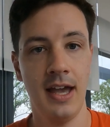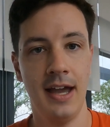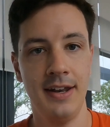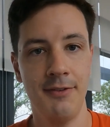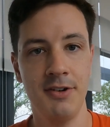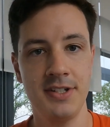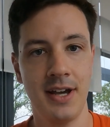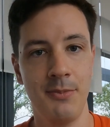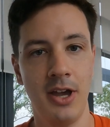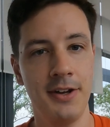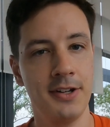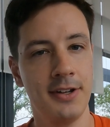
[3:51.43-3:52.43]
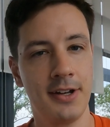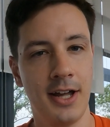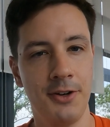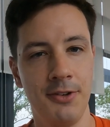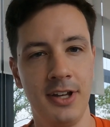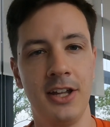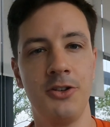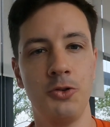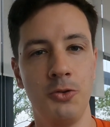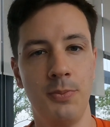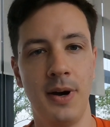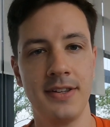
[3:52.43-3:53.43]
And every time you enter the country, you get
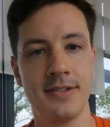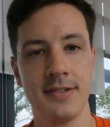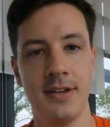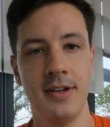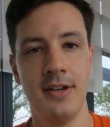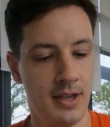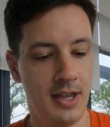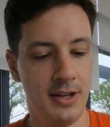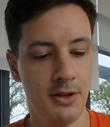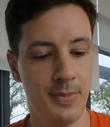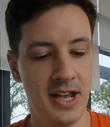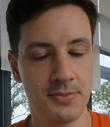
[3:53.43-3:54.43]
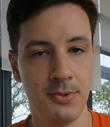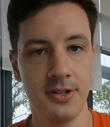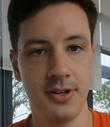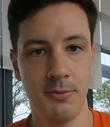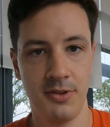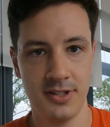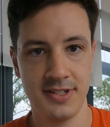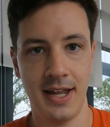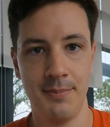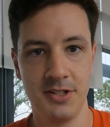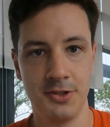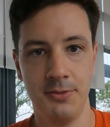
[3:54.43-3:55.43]
2 months in your passport. With the
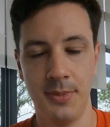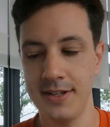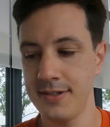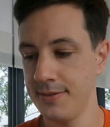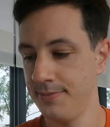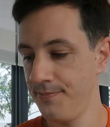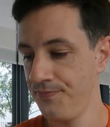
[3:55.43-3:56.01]
stamp is 2 months.